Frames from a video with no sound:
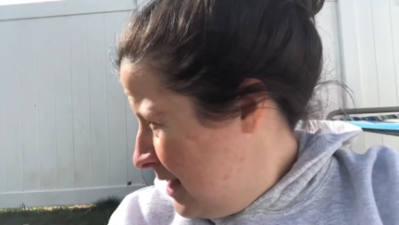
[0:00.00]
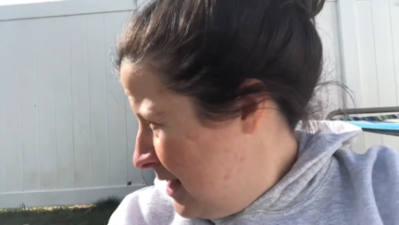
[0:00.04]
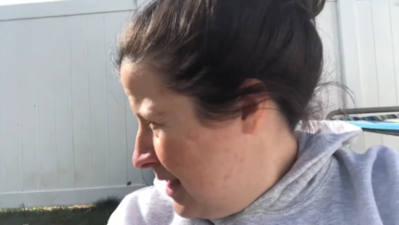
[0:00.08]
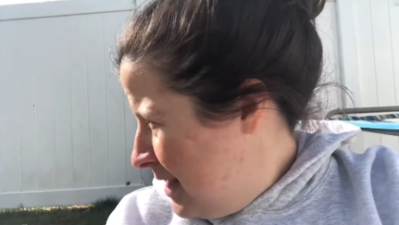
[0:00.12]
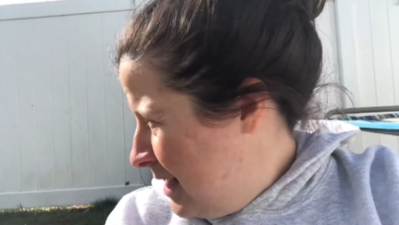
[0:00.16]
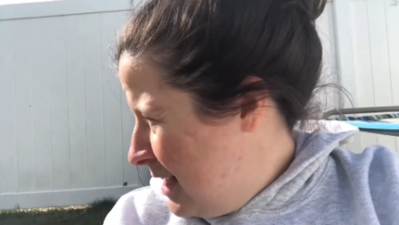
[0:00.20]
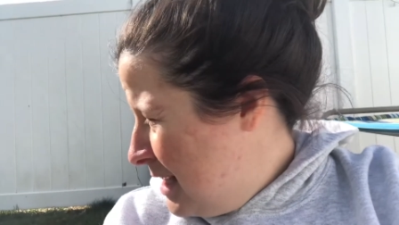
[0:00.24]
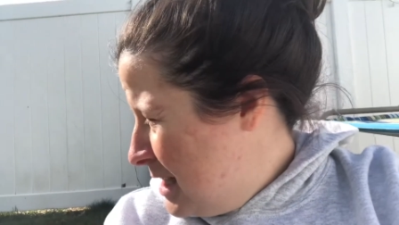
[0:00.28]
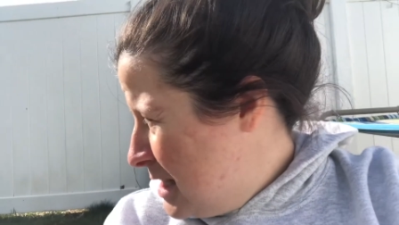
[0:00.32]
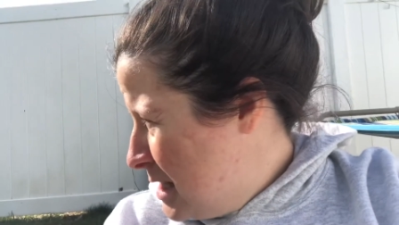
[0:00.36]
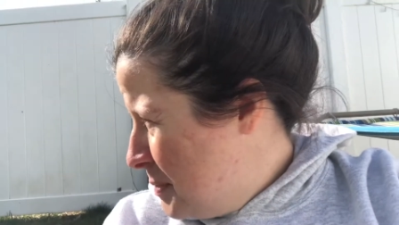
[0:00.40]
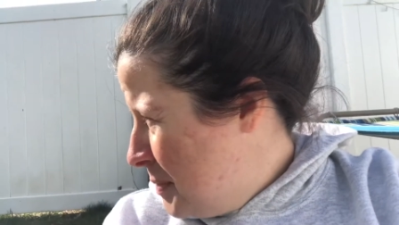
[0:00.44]

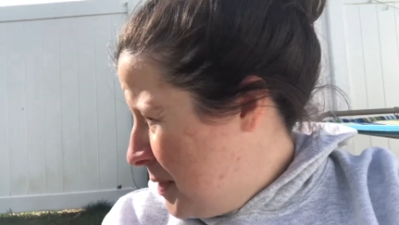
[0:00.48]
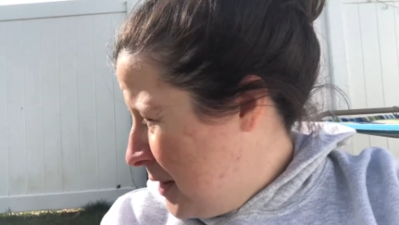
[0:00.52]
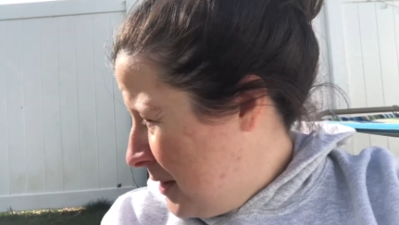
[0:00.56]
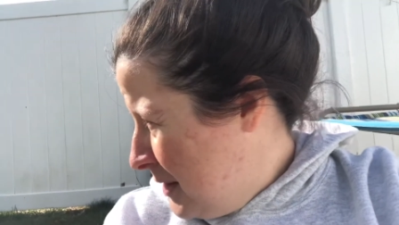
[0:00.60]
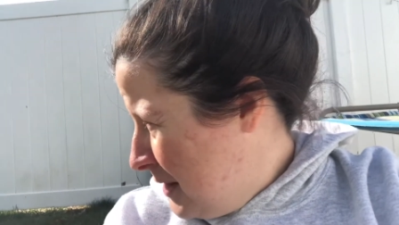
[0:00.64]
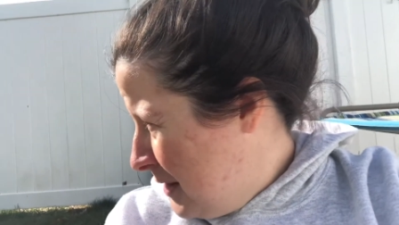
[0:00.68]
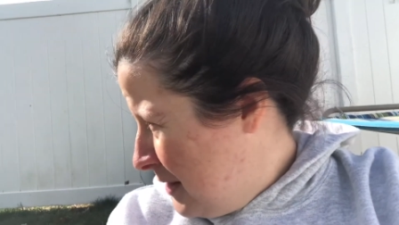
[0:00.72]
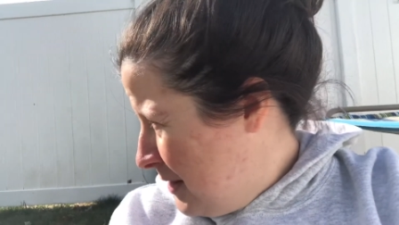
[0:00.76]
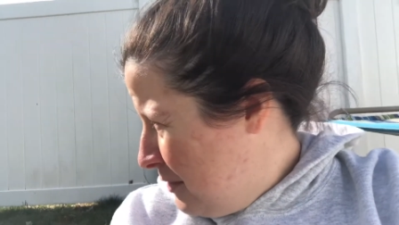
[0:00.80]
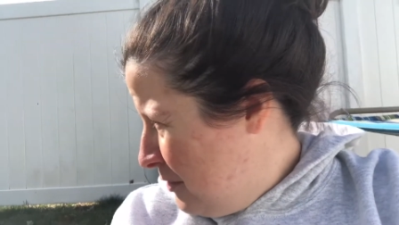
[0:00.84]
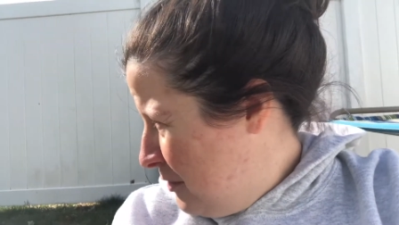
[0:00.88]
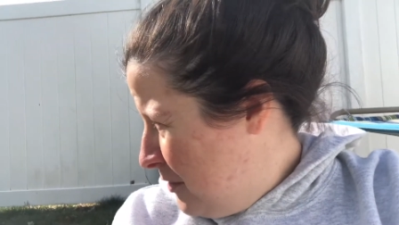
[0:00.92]
he's
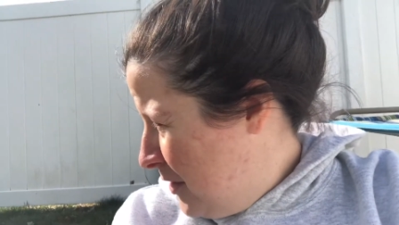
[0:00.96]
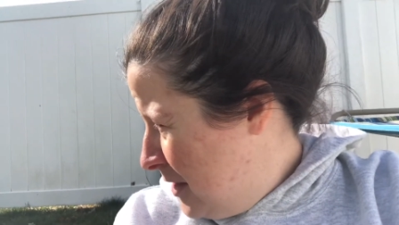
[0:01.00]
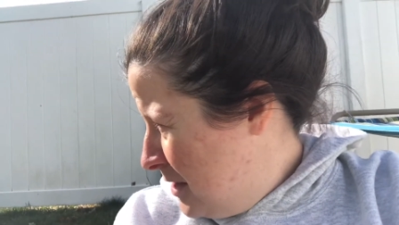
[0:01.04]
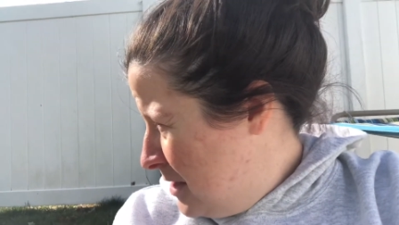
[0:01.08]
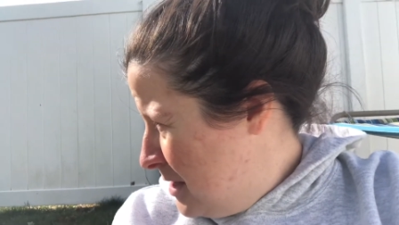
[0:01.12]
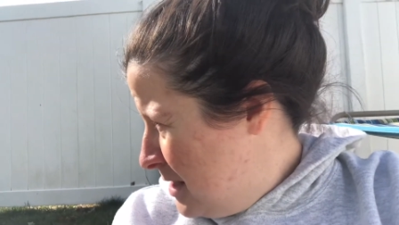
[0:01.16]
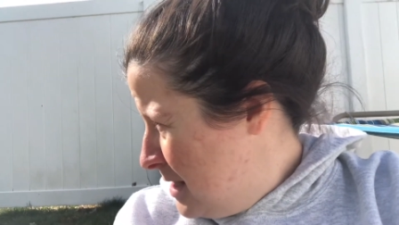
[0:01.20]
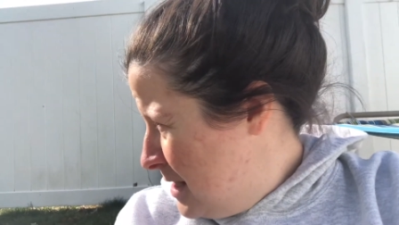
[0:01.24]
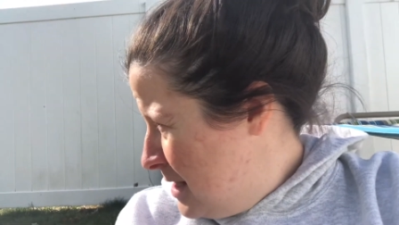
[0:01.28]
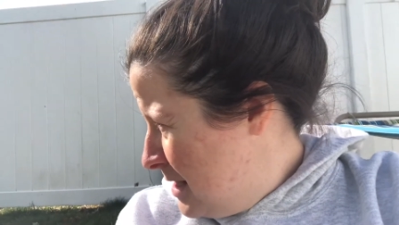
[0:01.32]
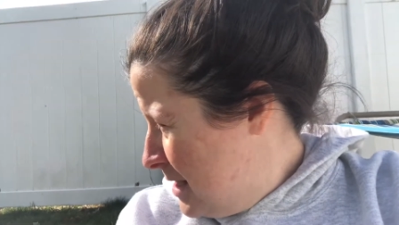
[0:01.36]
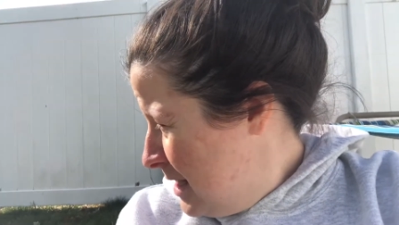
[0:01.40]
smelling the
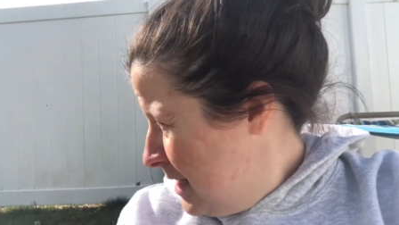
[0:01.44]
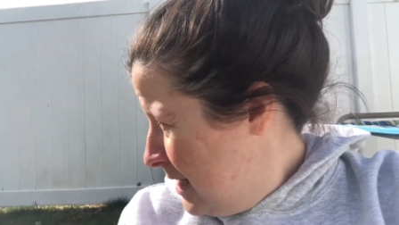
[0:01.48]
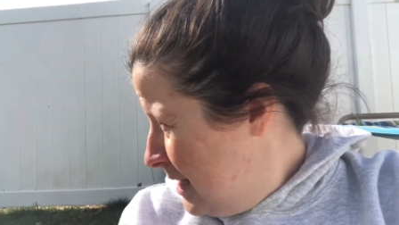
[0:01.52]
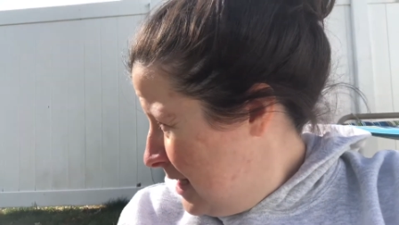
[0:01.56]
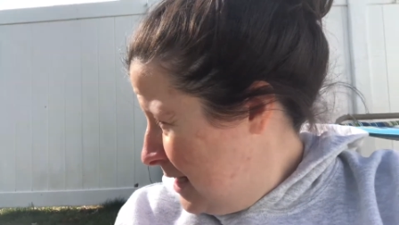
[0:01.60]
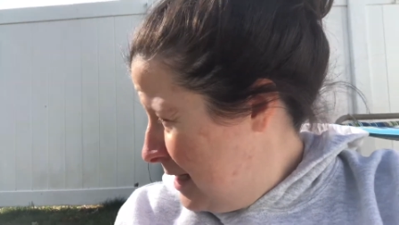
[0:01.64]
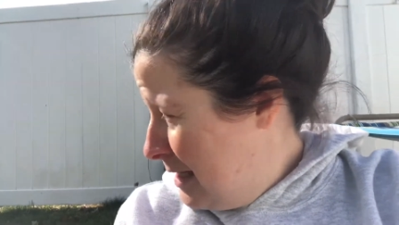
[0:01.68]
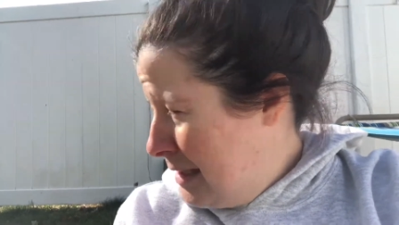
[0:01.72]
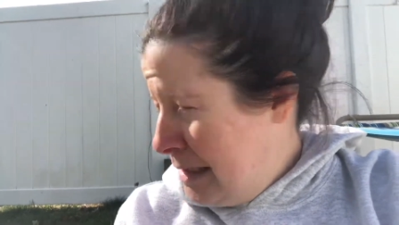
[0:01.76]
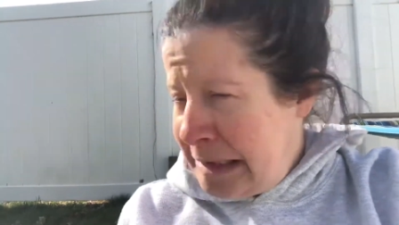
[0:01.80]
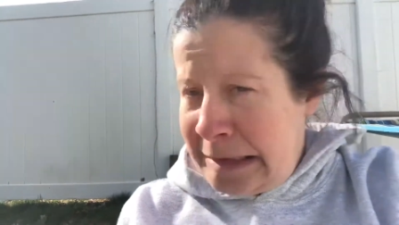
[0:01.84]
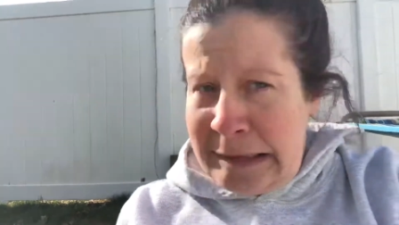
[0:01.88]
fence.
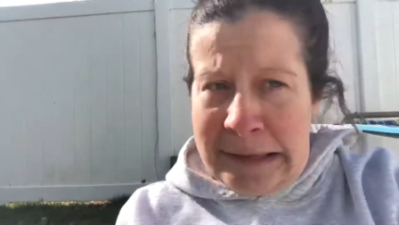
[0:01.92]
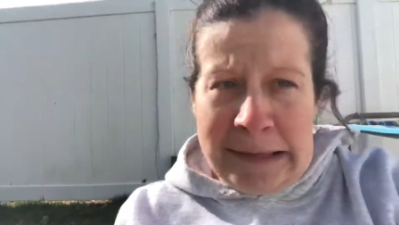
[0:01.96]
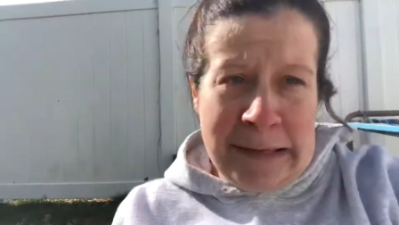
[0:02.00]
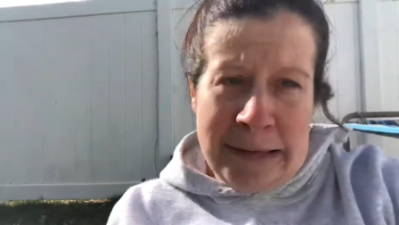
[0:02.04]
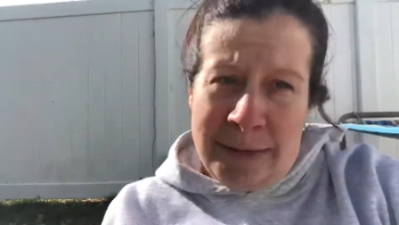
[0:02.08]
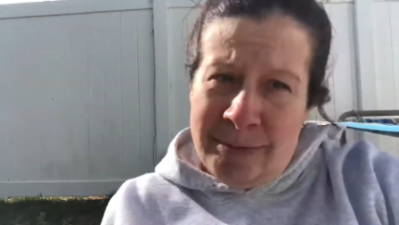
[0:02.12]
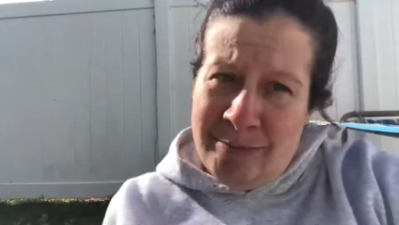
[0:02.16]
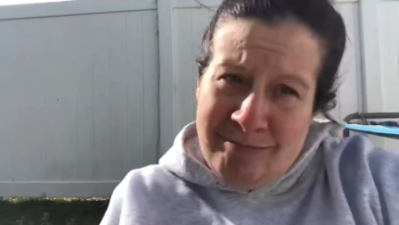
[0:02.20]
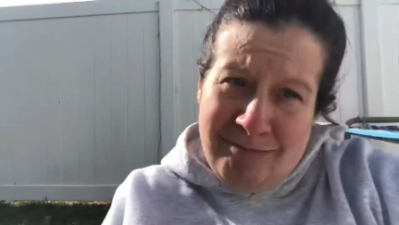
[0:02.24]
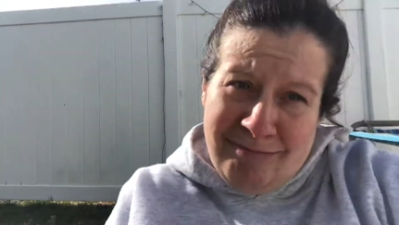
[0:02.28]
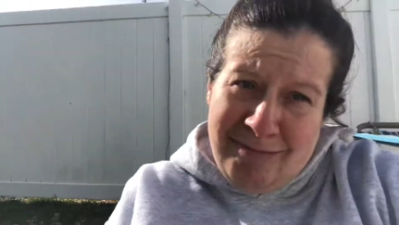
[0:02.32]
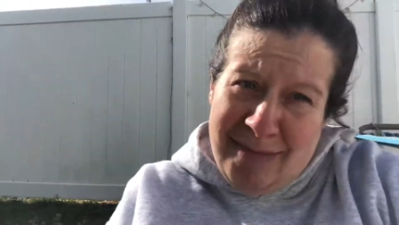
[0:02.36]

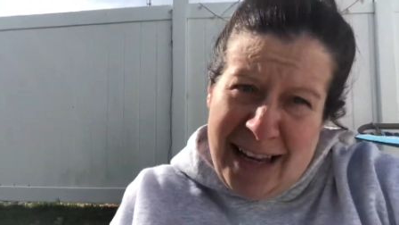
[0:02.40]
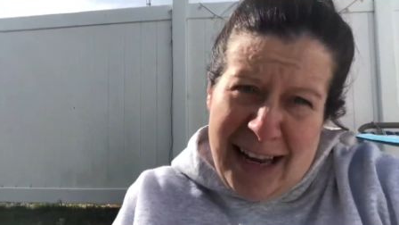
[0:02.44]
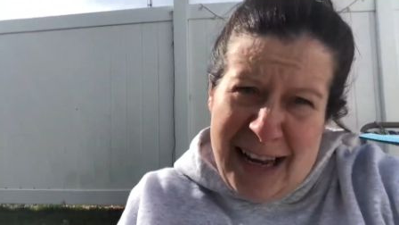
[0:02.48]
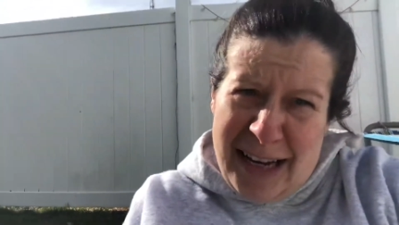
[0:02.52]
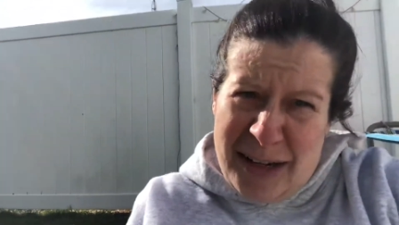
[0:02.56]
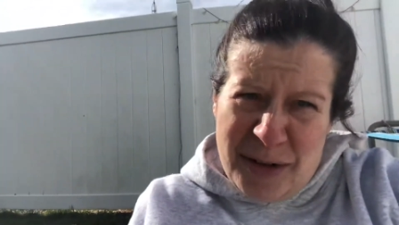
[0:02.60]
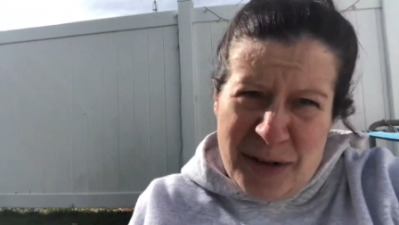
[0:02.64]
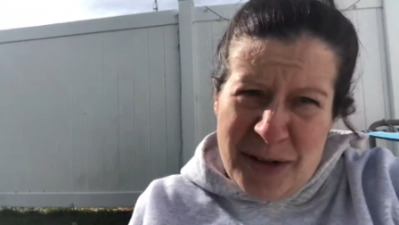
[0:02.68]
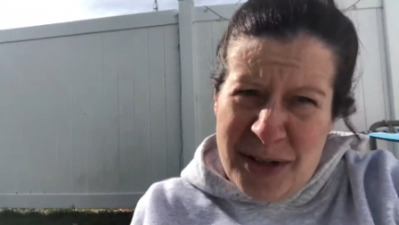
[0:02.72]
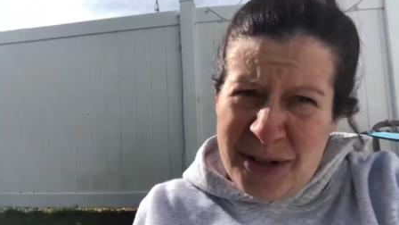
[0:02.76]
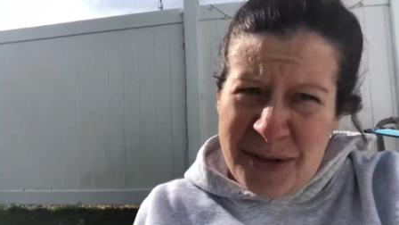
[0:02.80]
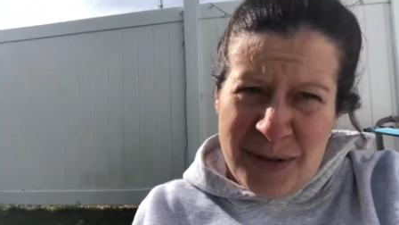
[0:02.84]
I
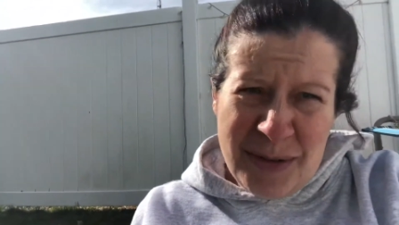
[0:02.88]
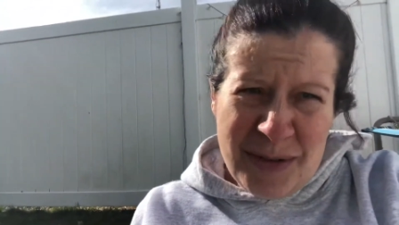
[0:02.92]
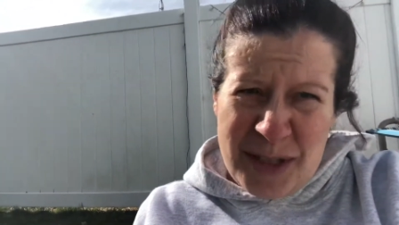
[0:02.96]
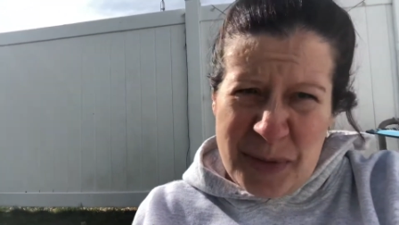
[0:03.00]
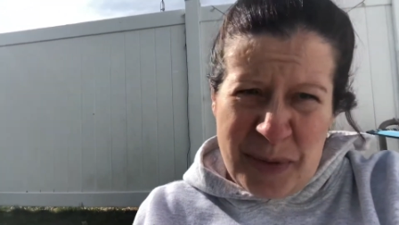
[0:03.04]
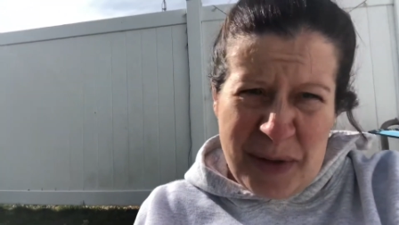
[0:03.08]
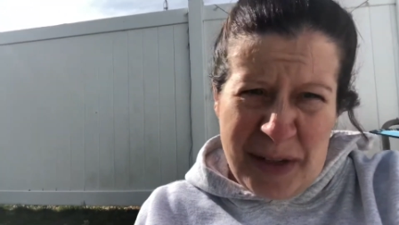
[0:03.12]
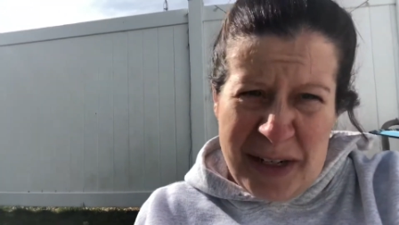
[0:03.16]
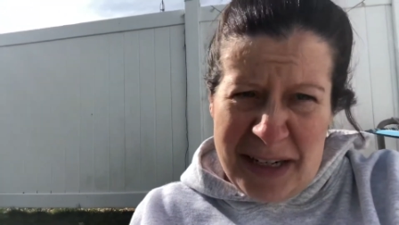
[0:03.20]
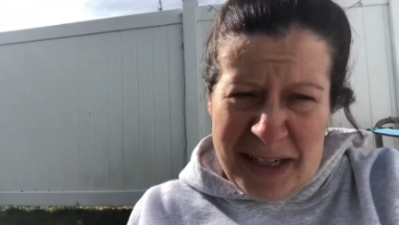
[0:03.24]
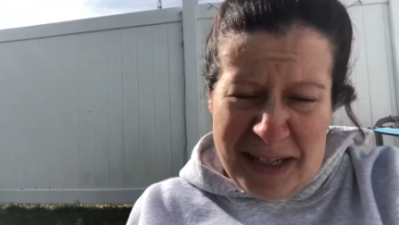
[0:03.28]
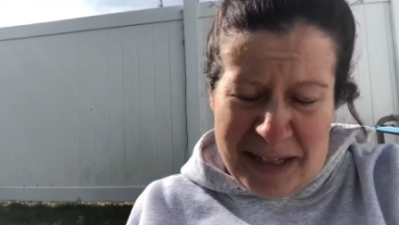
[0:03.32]
don't know. It's
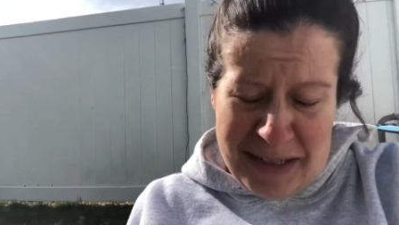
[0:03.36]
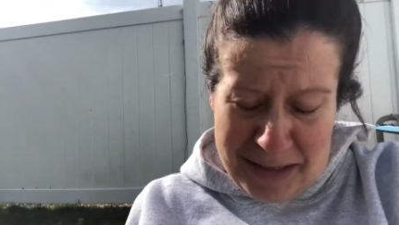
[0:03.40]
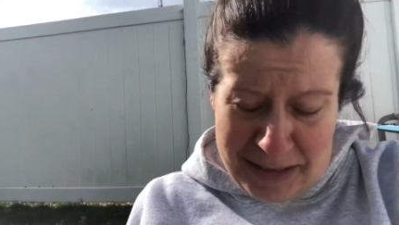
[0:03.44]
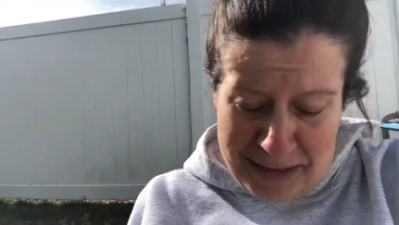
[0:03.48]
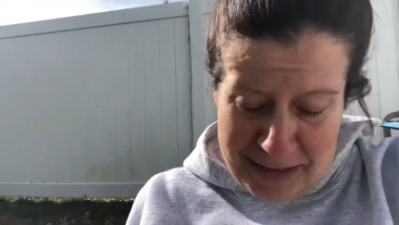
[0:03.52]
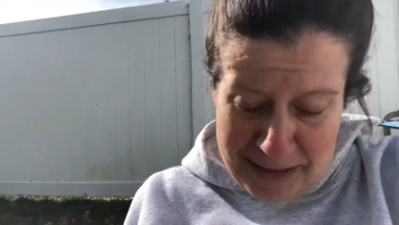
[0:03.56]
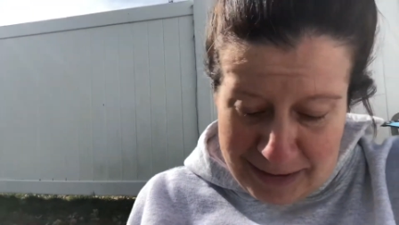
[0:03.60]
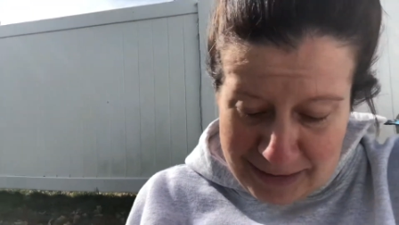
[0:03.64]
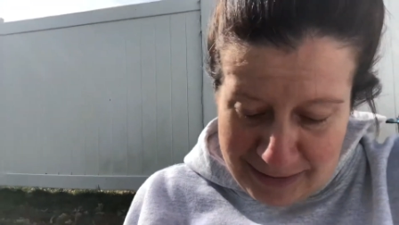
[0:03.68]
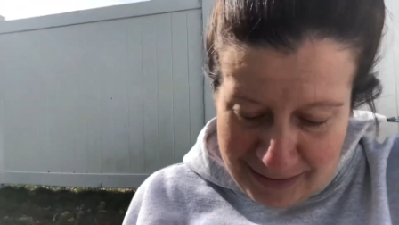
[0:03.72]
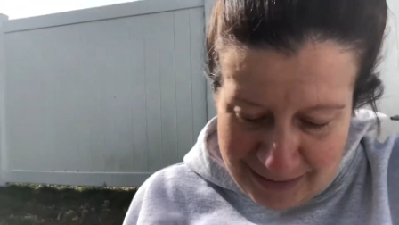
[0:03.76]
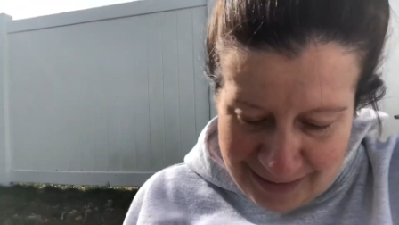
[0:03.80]
what he does.